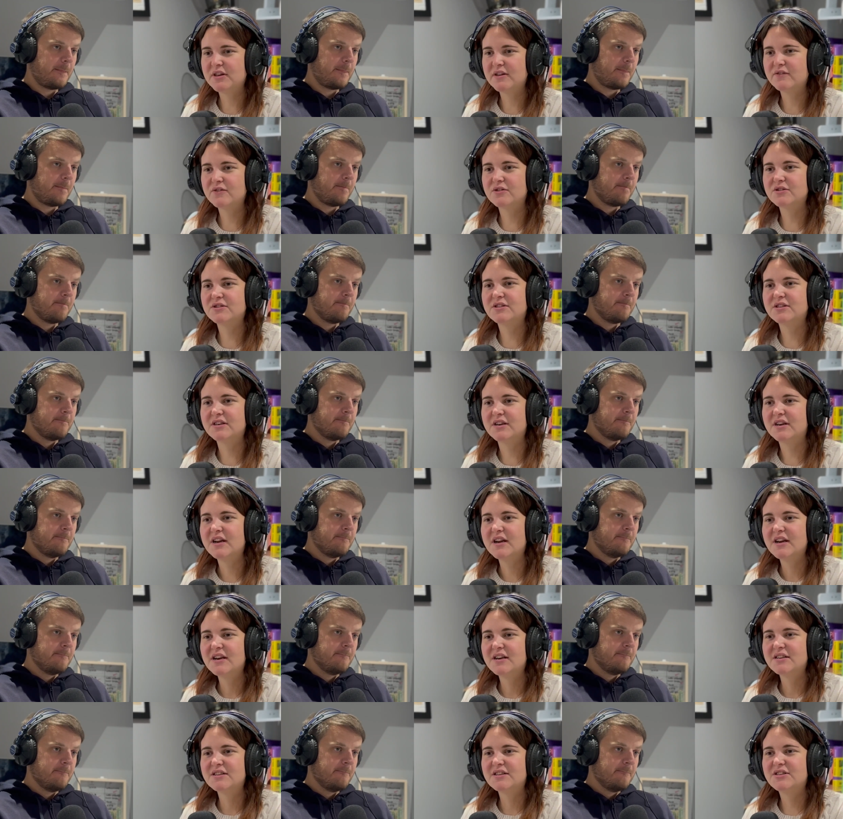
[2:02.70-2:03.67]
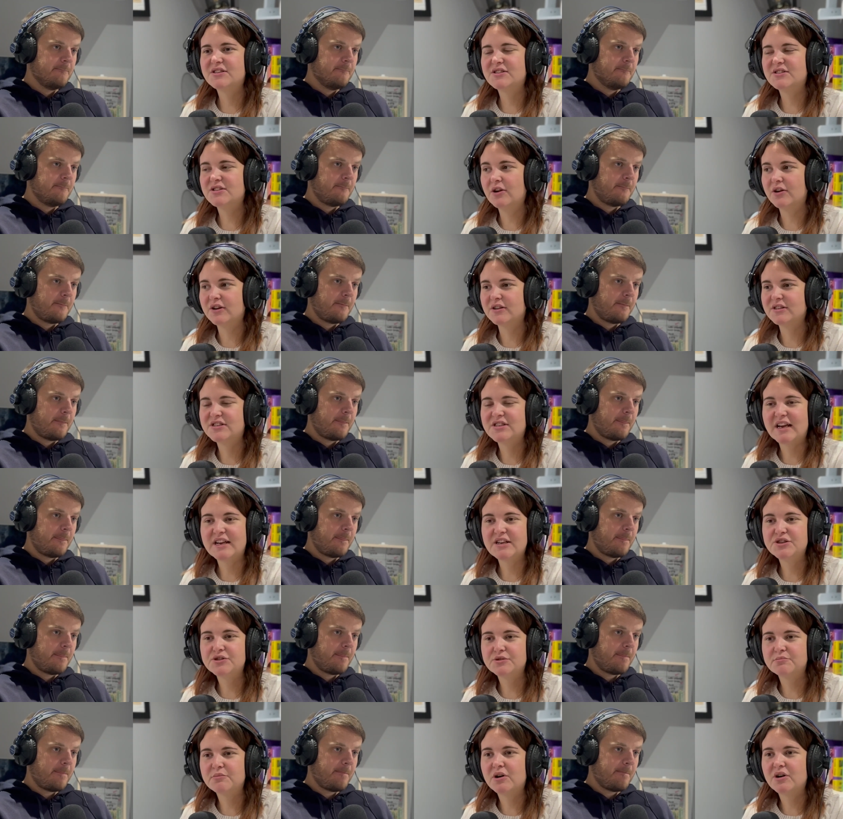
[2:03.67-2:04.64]
Speaker 1: you've got to like
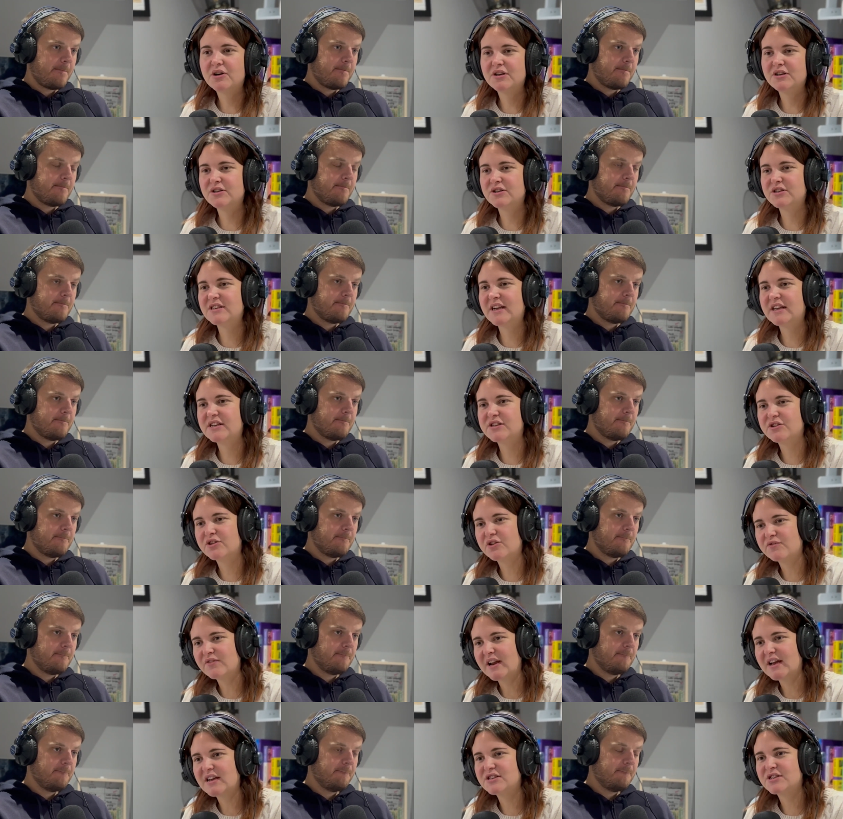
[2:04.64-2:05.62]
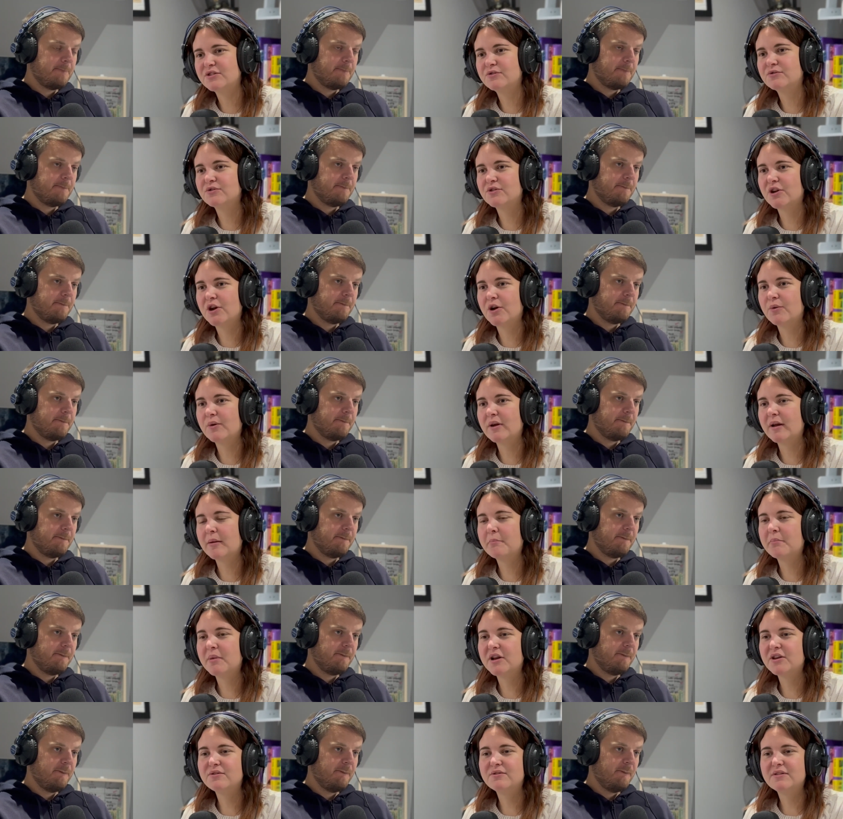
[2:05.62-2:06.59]
change your mind and change the direction you're going
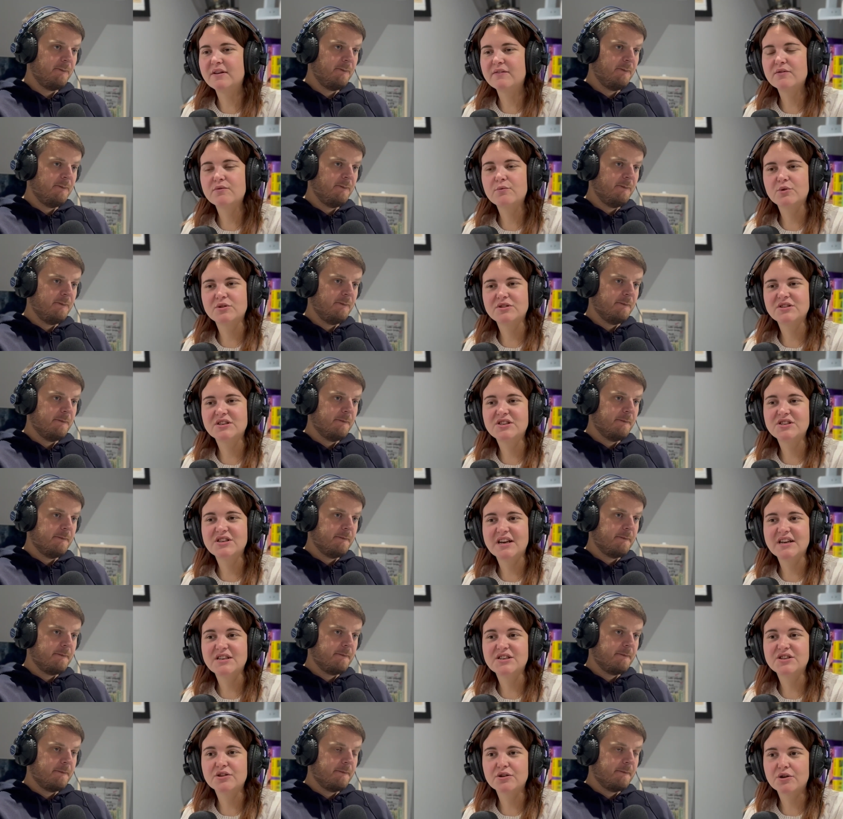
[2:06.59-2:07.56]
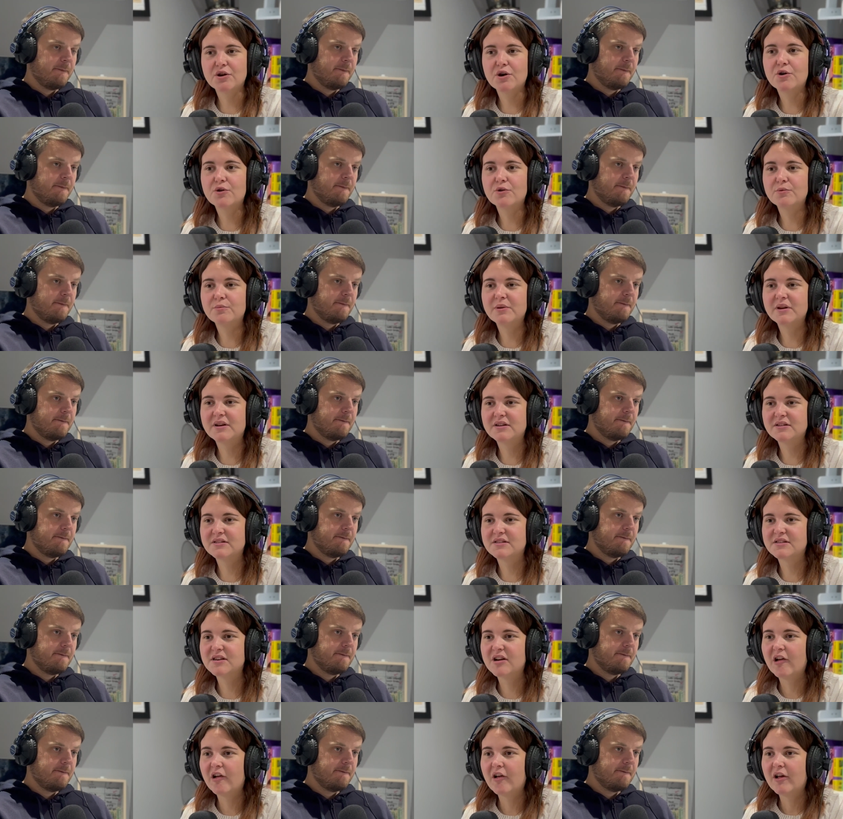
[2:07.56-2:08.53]
but you never want to change the goal
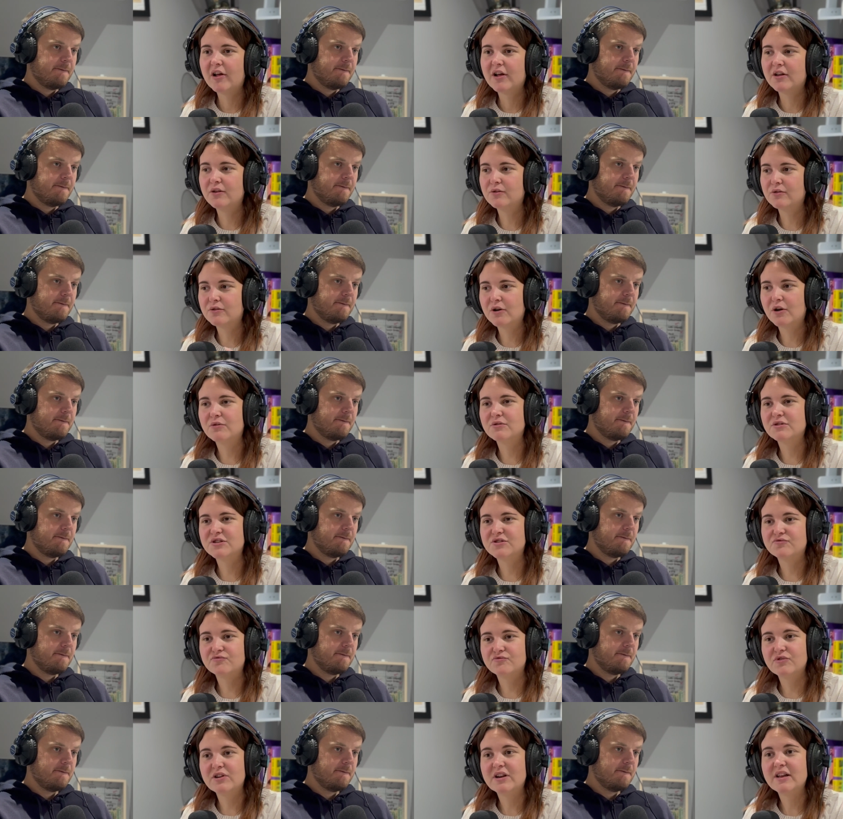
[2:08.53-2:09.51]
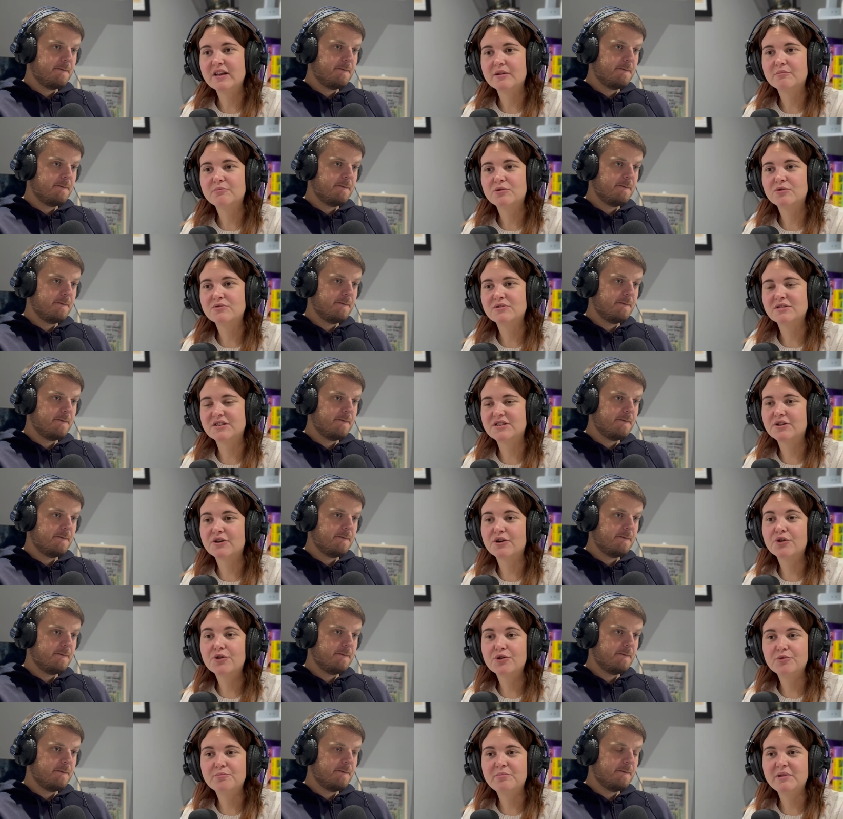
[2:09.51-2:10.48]
because your goal is really important so it
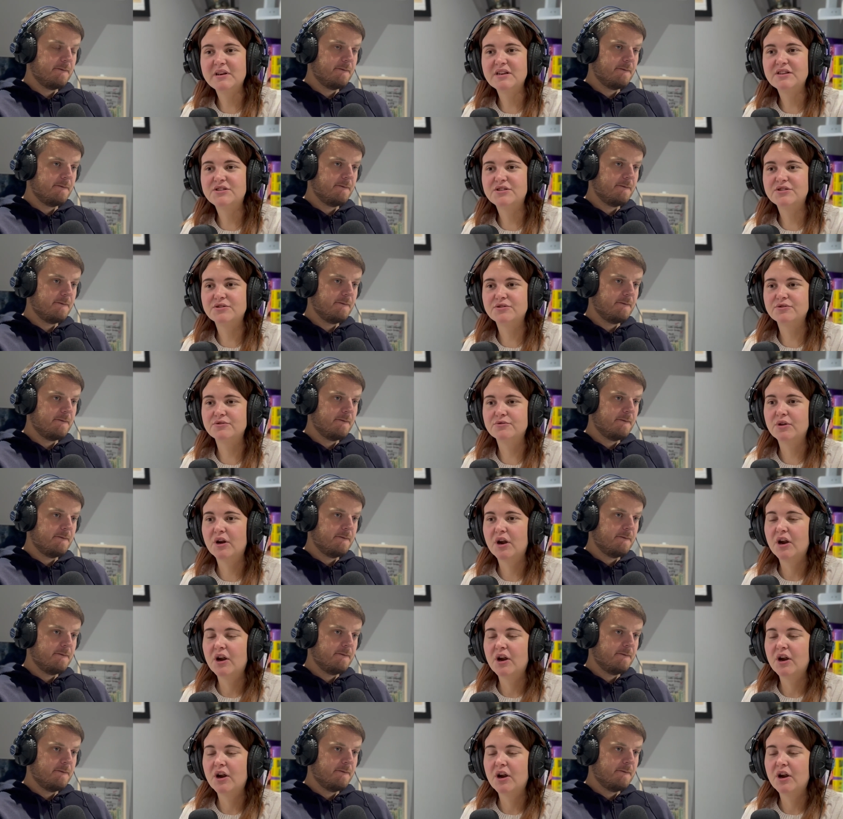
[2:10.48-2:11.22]
could be to